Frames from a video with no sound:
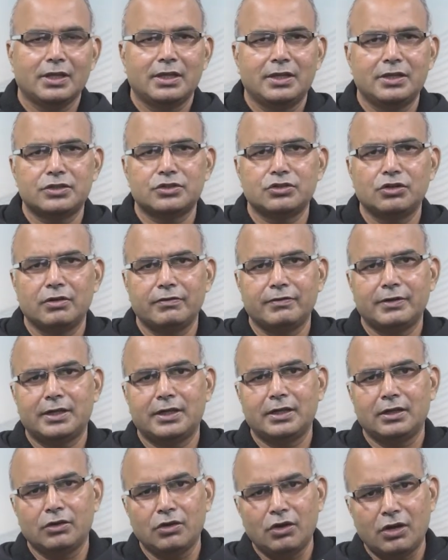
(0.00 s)
instead of
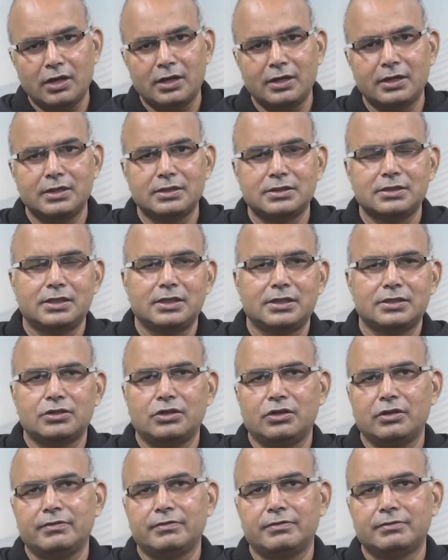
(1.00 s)
cutting corners,
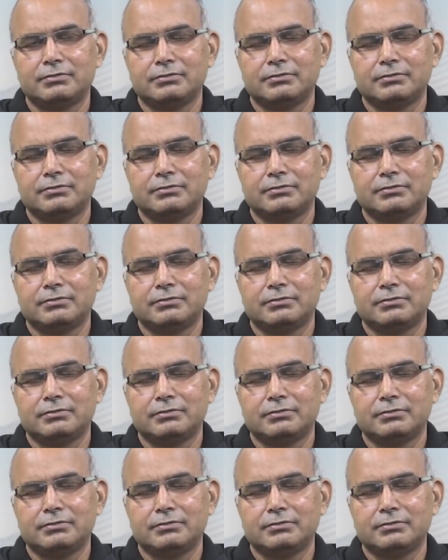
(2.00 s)
instead of,